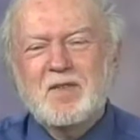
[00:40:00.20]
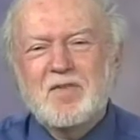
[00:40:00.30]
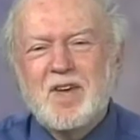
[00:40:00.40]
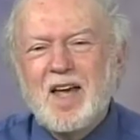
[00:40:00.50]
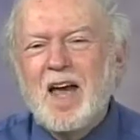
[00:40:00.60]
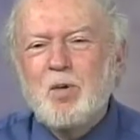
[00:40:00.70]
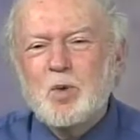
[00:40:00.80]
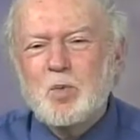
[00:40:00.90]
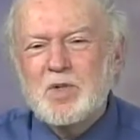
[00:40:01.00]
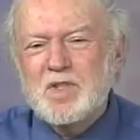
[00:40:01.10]
of how
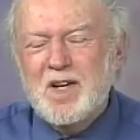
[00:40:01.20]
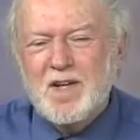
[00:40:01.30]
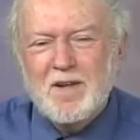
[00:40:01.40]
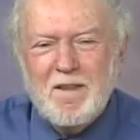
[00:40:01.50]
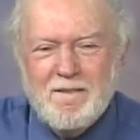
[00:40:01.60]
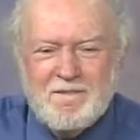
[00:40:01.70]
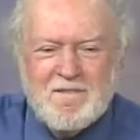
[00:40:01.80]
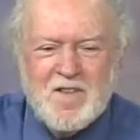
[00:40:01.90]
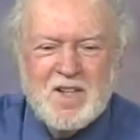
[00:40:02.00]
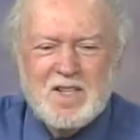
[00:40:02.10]
it was done.
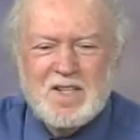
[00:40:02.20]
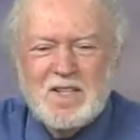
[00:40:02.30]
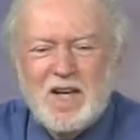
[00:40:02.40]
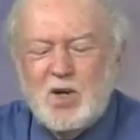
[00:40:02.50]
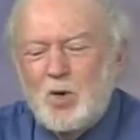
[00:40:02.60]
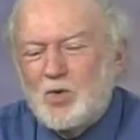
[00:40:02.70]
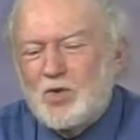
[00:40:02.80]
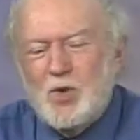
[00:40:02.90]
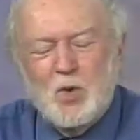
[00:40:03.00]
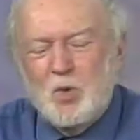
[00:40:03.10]
I
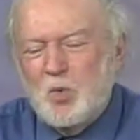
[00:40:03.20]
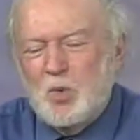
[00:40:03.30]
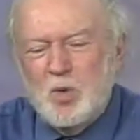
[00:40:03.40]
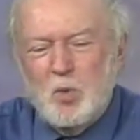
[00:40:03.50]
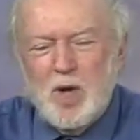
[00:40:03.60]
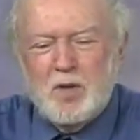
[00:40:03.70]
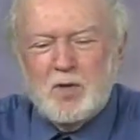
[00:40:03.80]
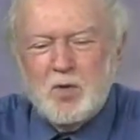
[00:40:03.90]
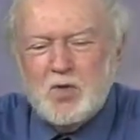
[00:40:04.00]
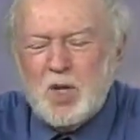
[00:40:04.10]
also uh, went
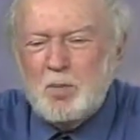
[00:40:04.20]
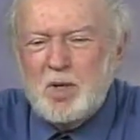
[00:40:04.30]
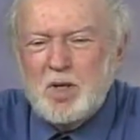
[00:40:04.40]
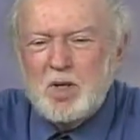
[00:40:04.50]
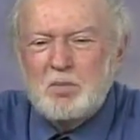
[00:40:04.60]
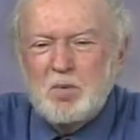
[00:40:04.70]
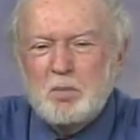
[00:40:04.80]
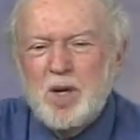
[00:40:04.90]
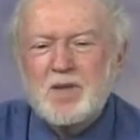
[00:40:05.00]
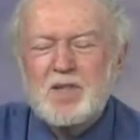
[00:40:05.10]
to some of the
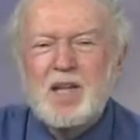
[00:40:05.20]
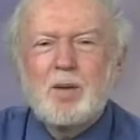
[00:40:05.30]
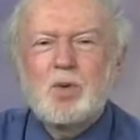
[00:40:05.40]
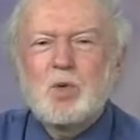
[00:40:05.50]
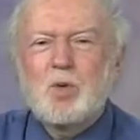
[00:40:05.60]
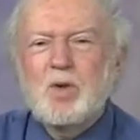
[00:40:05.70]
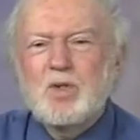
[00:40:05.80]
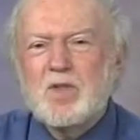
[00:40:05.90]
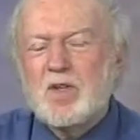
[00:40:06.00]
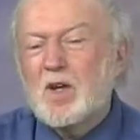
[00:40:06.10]
best
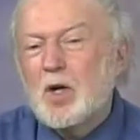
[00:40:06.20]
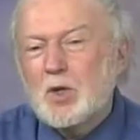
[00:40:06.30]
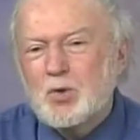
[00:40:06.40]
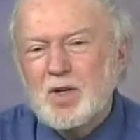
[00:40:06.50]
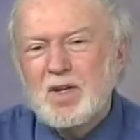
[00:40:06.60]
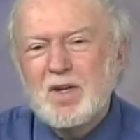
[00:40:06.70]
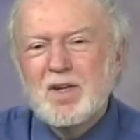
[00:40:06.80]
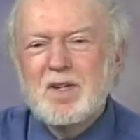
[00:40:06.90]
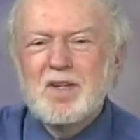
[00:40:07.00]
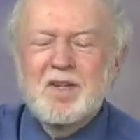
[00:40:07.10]
laboratories in the country
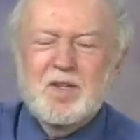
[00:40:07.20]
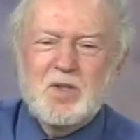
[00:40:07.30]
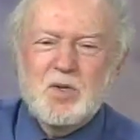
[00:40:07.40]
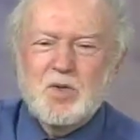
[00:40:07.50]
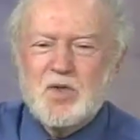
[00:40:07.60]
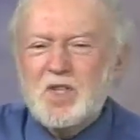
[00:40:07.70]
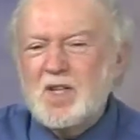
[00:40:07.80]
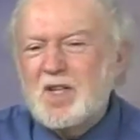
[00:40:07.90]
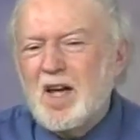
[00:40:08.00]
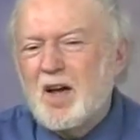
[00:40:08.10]
to
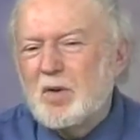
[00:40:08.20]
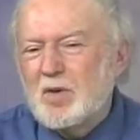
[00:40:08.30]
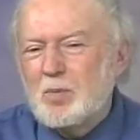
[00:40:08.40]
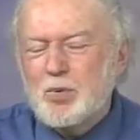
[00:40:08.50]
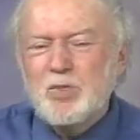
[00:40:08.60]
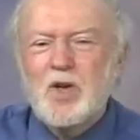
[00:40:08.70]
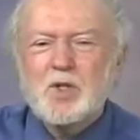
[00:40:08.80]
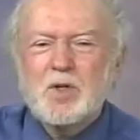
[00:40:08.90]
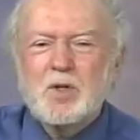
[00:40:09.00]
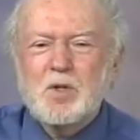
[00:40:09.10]
see how the
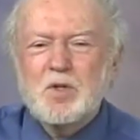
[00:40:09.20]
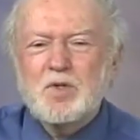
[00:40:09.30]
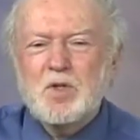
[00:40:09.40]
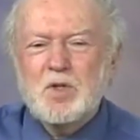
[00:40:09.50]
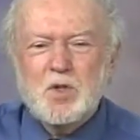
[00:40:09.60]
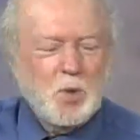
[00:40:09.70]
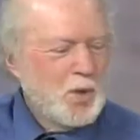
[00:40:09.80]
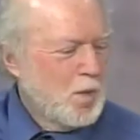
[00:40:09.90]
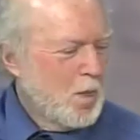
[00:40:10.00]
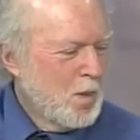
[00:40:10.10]
professionals uh, do
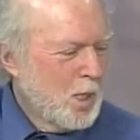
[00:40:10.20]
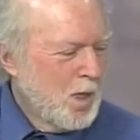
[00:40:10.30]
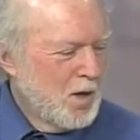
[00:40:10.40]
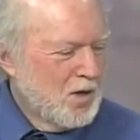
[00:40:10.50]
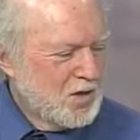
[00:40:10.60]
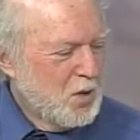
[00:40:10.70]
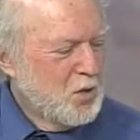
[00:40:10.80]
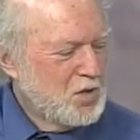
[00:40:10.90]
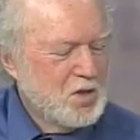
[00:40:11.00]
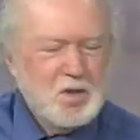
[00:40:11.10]
it. So it
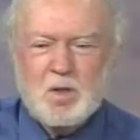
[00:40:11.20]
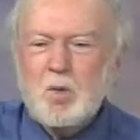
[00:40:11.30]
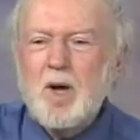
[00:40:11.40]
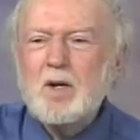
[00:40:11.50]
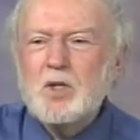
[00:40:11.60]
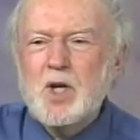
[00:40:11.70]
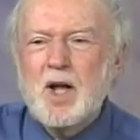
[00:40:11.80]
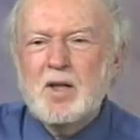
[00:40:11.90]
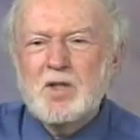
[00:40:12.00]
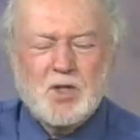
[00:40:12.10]
was uh, quite a
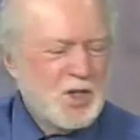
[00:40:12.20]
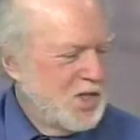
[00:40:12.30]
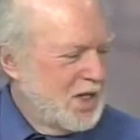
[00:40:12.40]
challenge,